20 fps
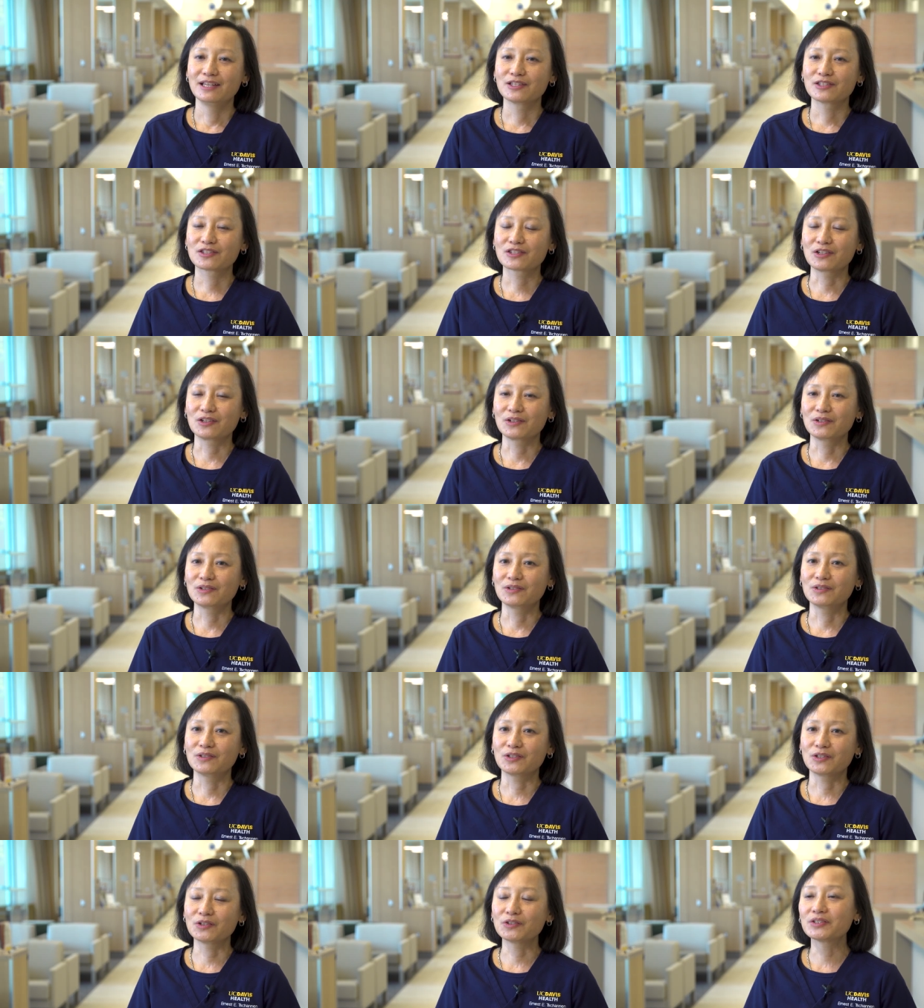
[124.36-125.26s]

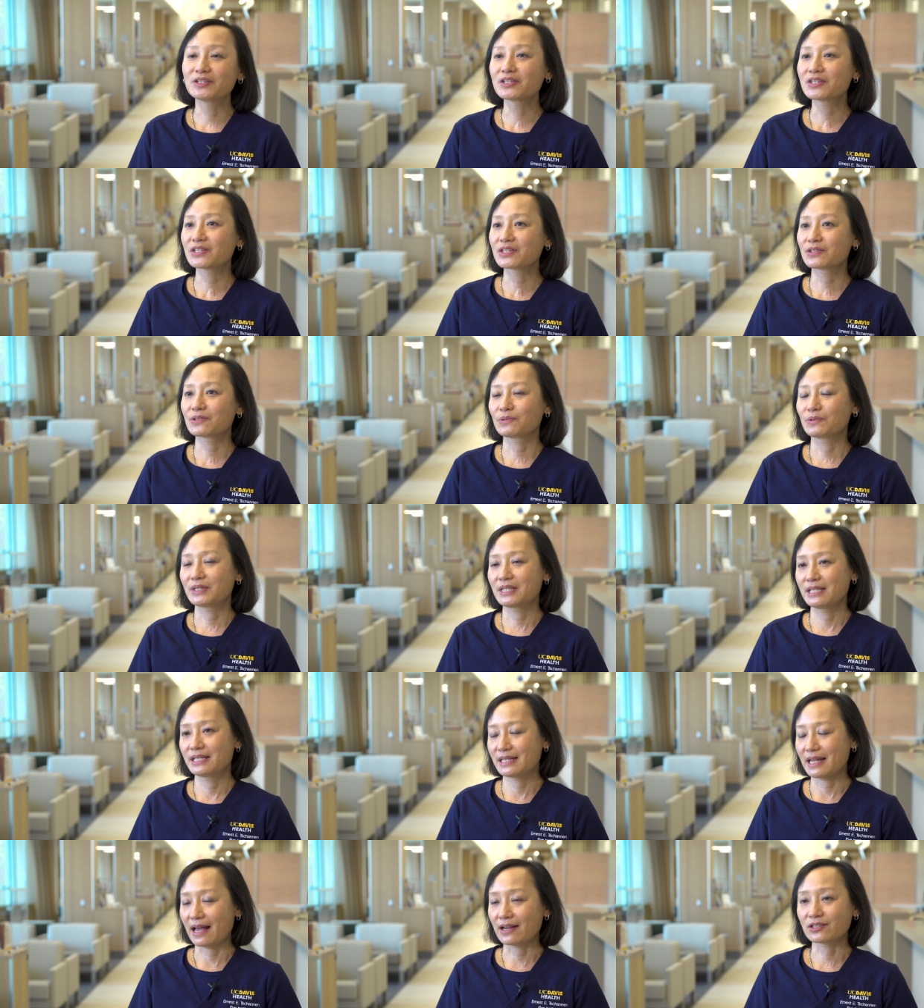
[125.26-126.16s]
So Ernest
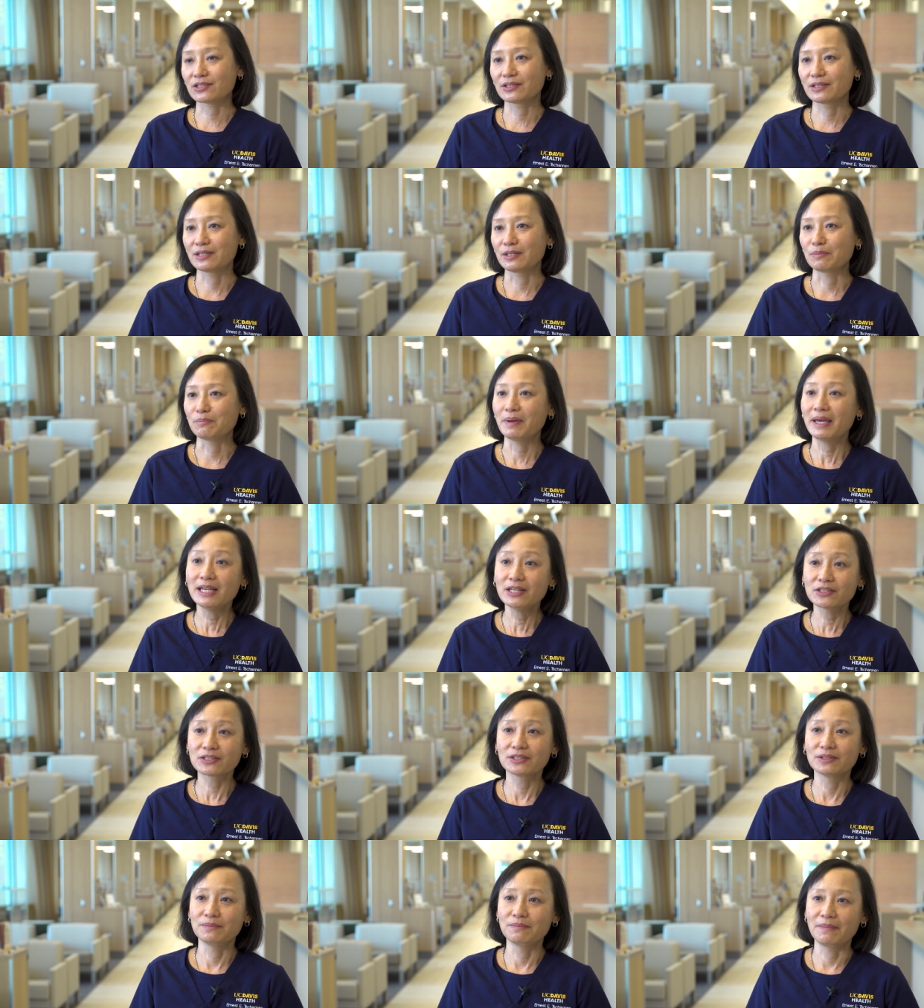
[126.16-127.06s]
is actually a
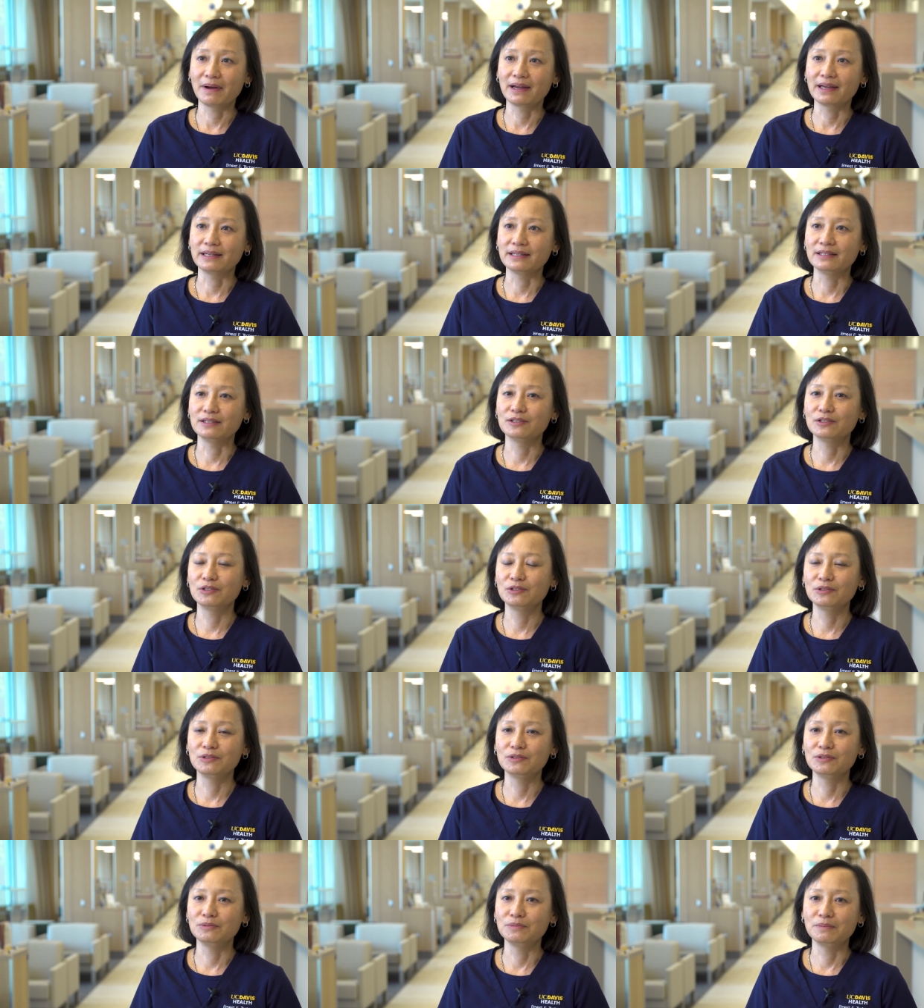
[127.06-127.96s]
patient of mine
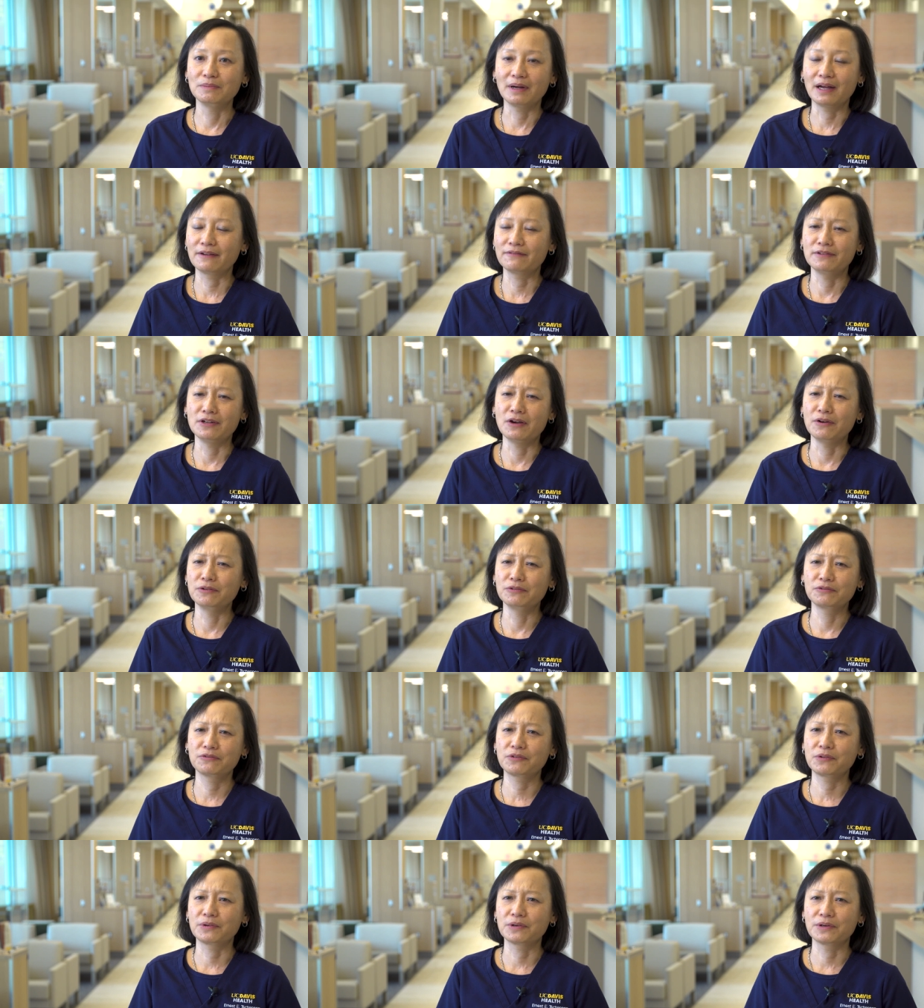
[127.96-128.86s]
whom I've
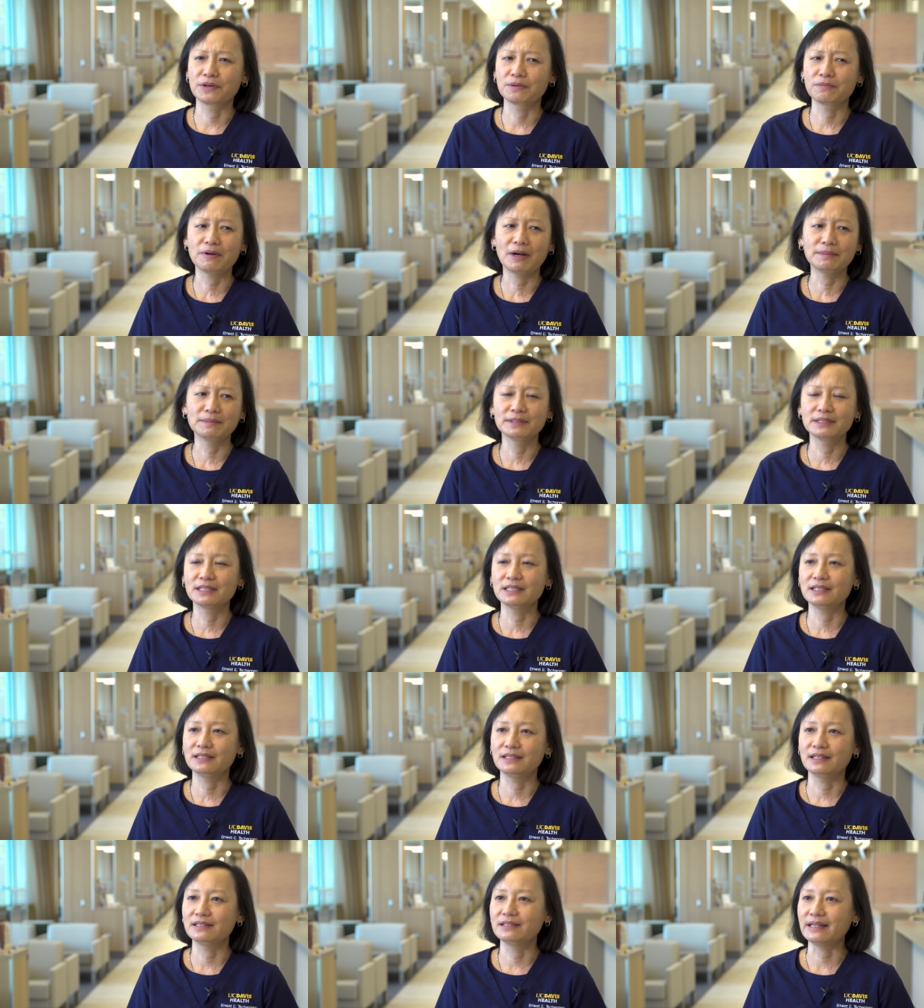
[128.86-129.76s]
known for
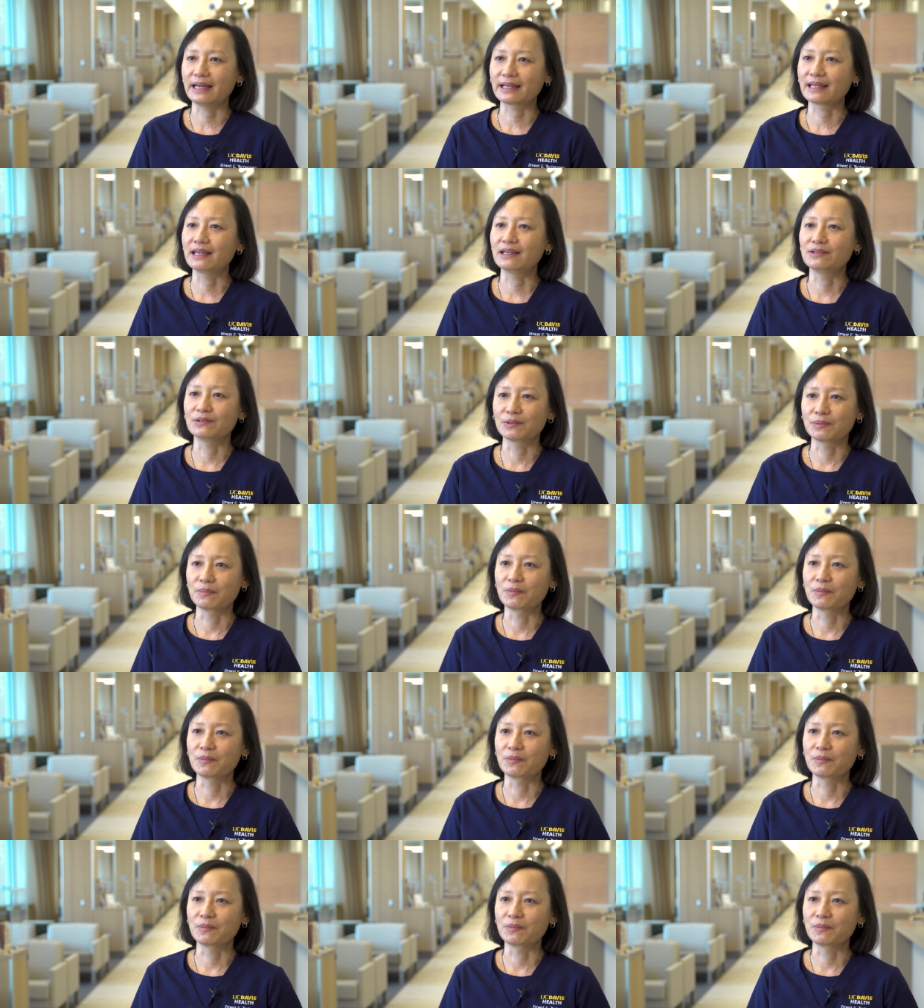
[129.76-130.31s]
probably a decade or